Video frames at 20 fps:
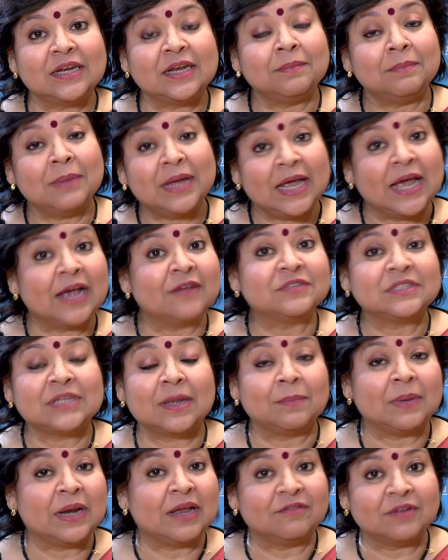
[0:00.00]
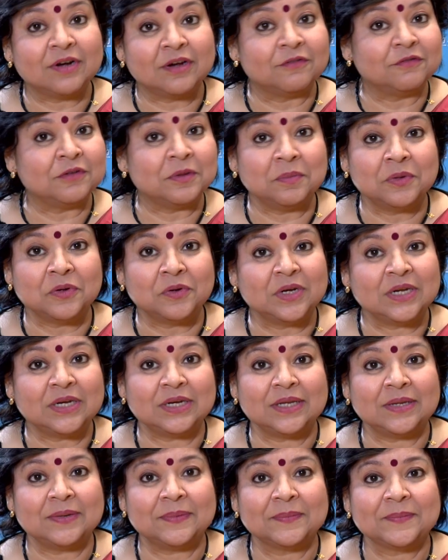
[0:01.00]
and may have some level of
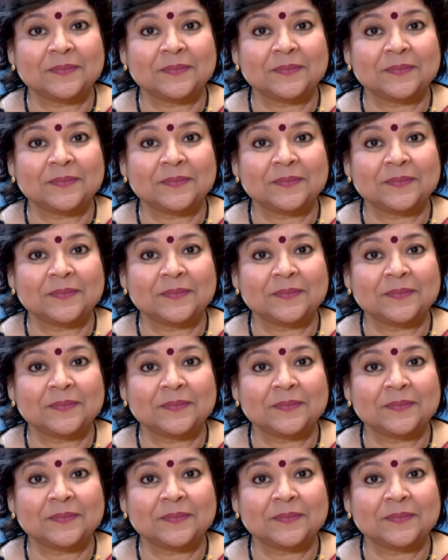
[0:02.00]
immunity?